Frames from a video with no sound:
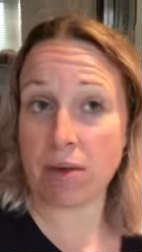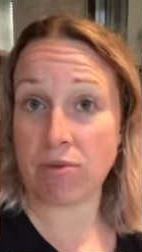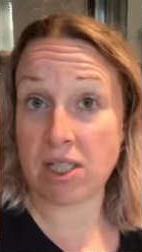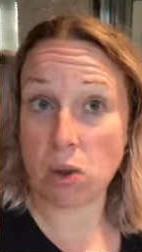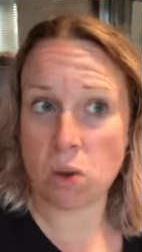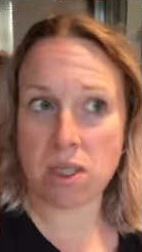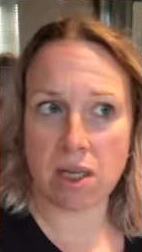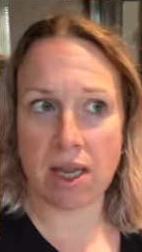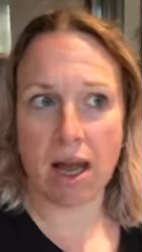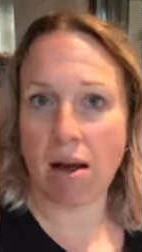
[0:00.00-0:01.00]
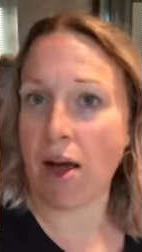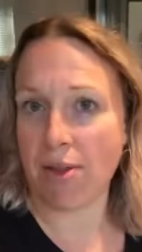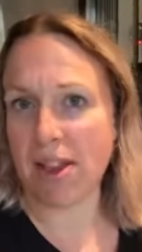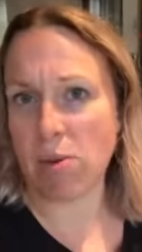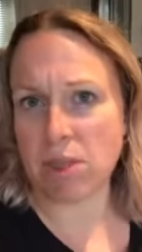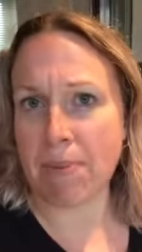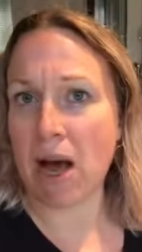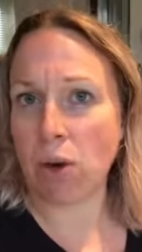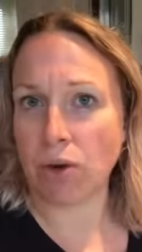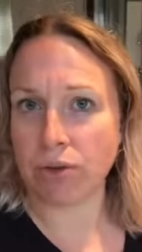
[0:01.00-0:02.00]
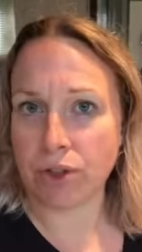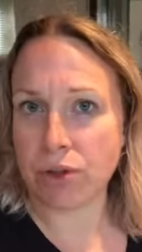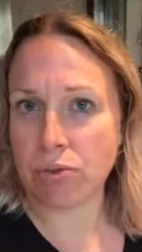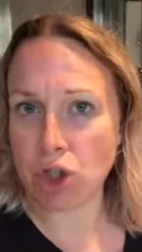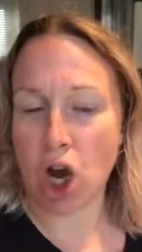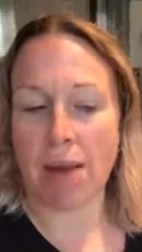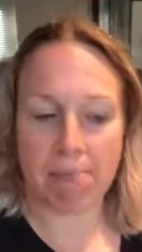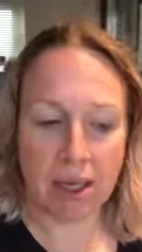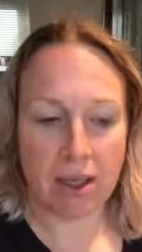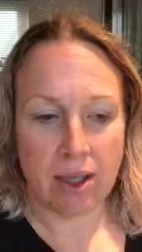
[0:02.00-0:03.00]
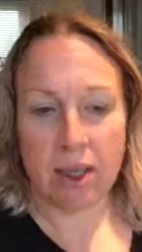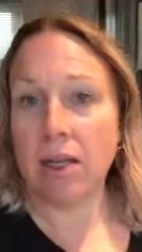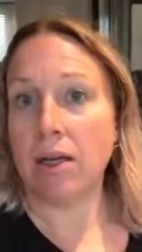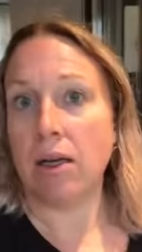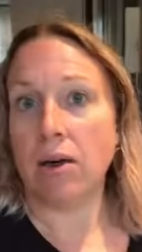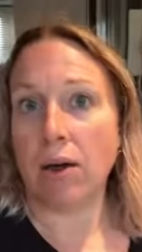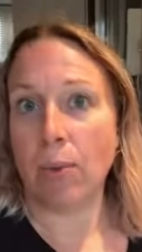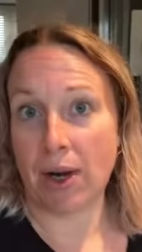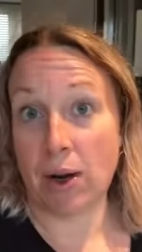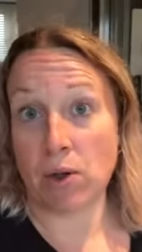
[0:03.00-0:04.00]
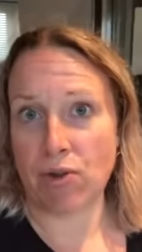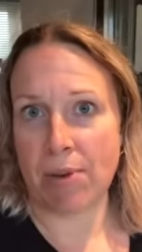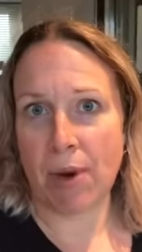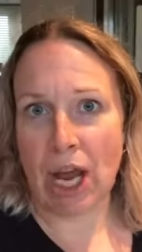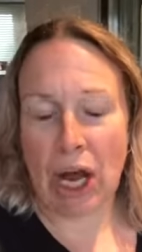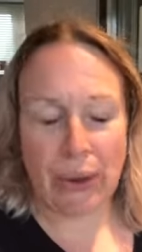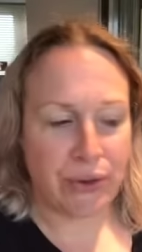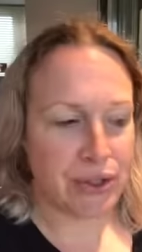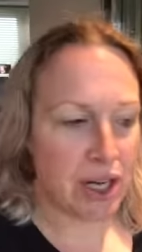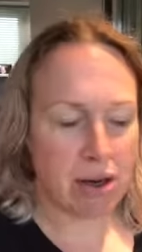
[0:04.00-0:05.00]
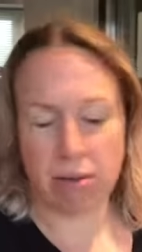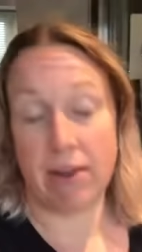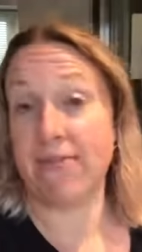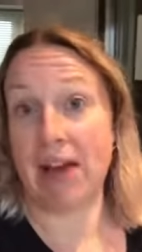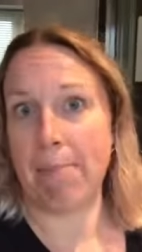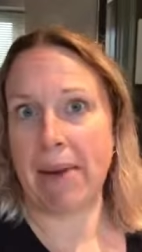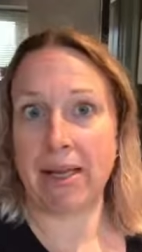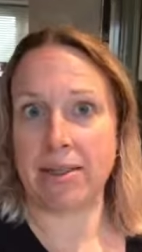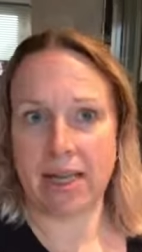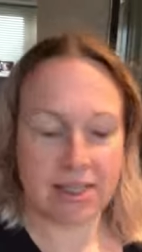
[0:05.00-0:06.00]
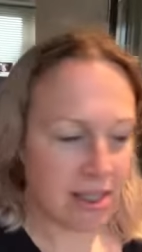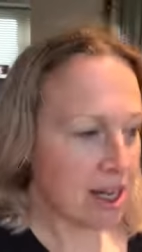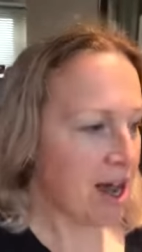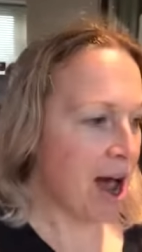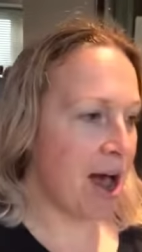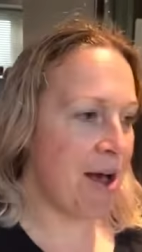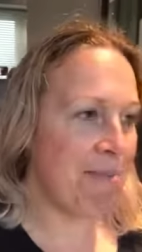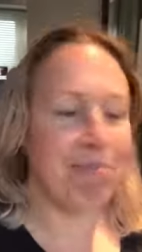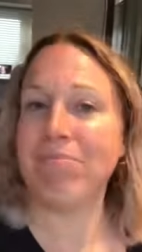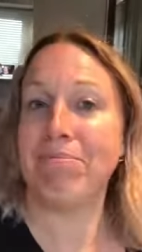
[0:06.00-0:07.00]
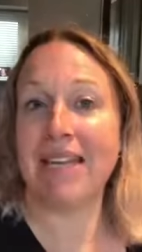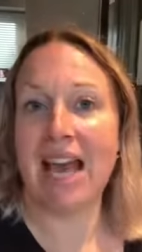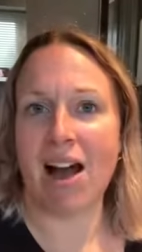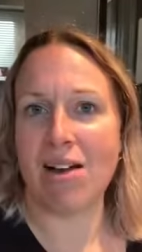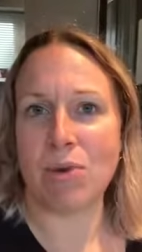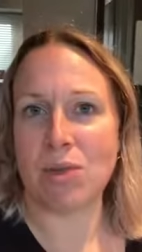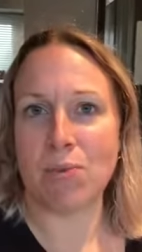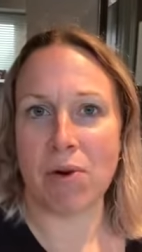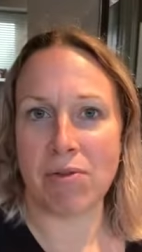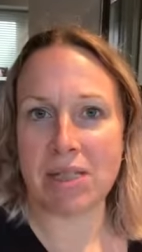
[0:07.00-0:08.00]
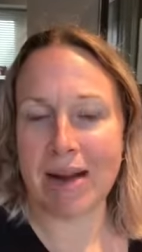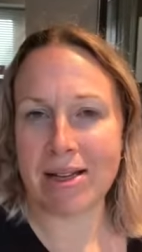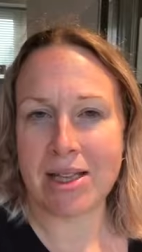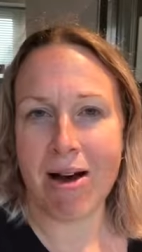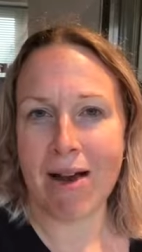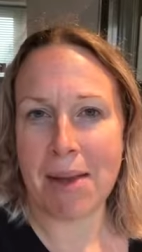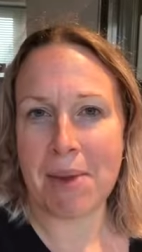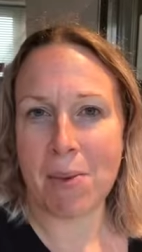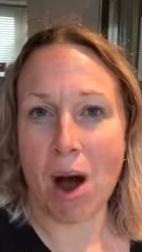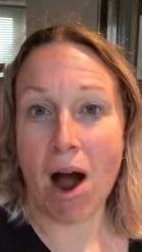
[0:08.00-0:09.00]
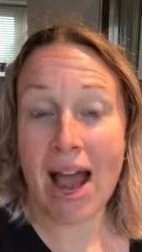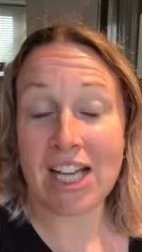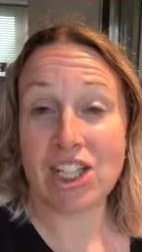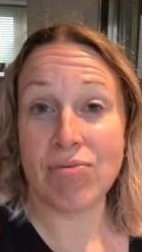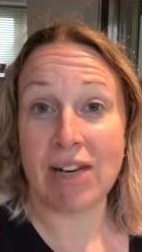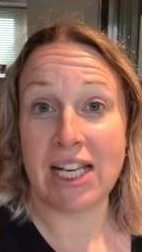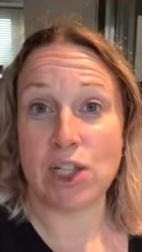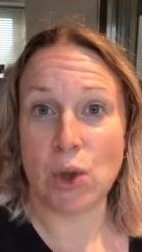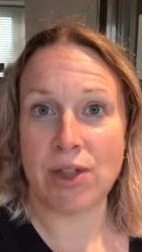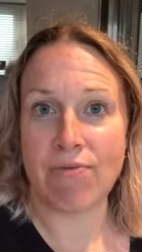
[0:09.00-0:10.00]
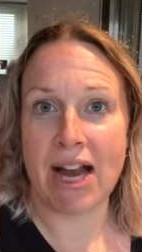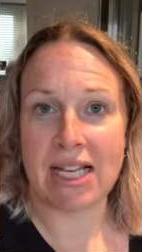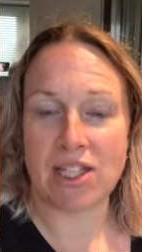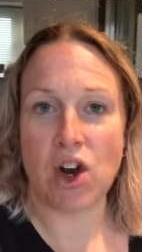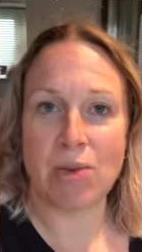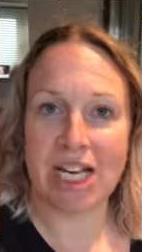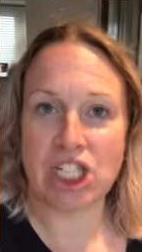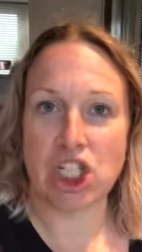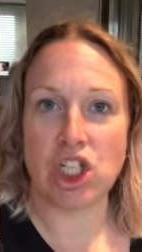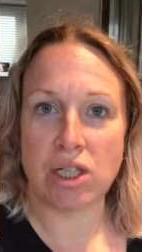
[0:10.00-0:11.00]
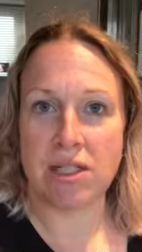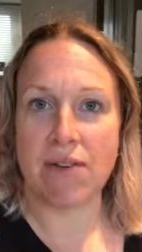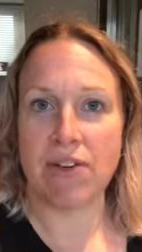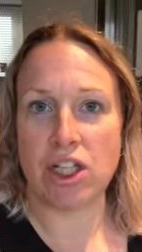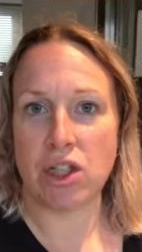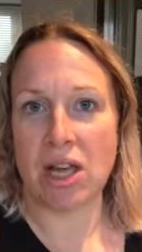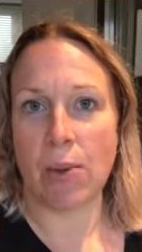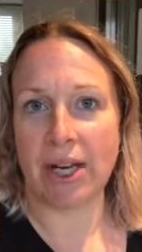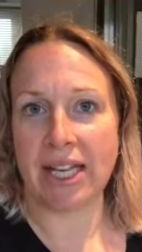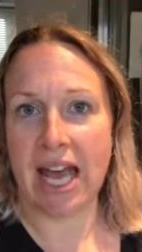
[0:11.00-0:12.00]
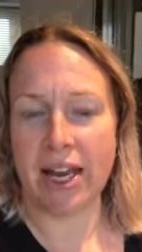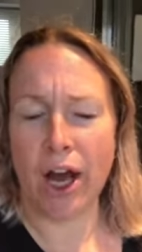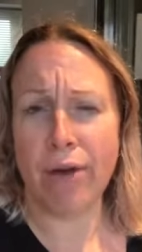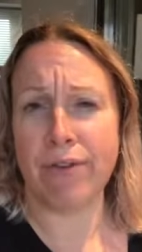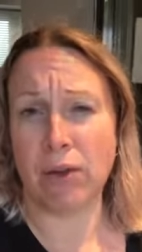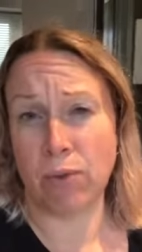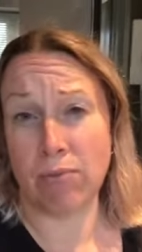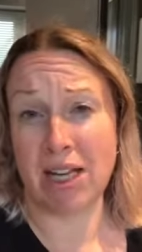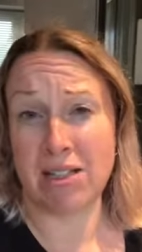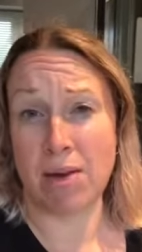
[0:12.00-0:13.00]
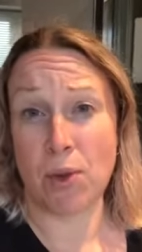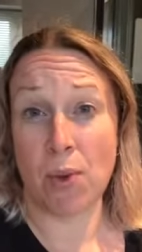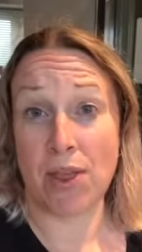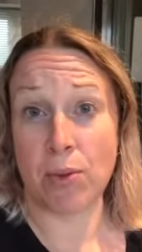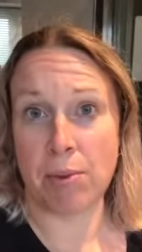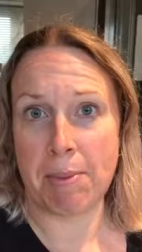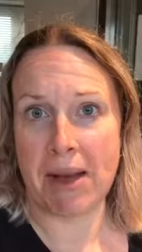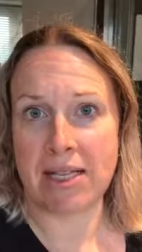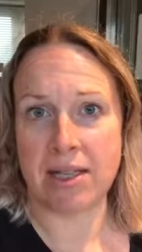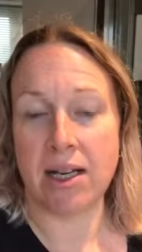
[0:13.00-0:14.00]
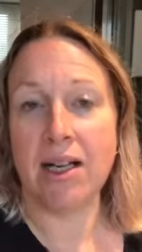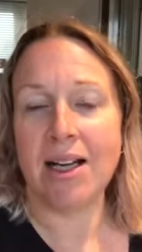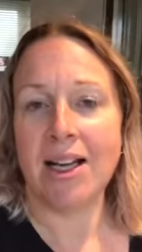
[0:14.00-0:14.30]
results, yeah, I don't think I was about on time when I was running my own, so if that makes sense. But yeah, I wasn't bothered about time. I actually really enjoyed the race, and I would actually definitely do that one again. Hopefully the next time the weather would be better.